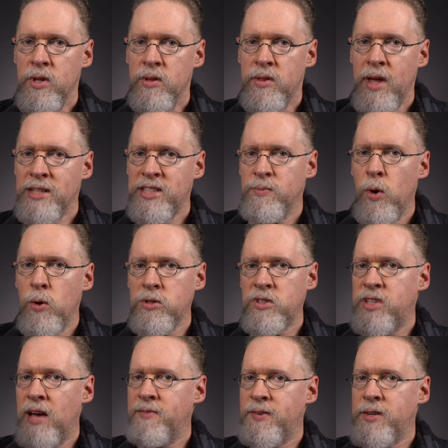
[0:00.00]
That's
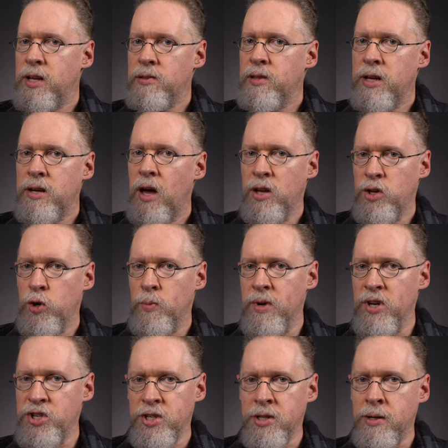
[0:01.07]
most definitely not your
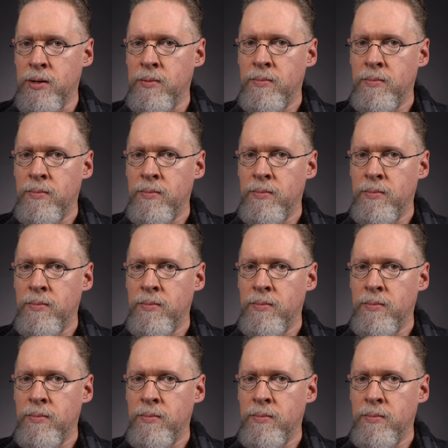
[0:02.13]
mission.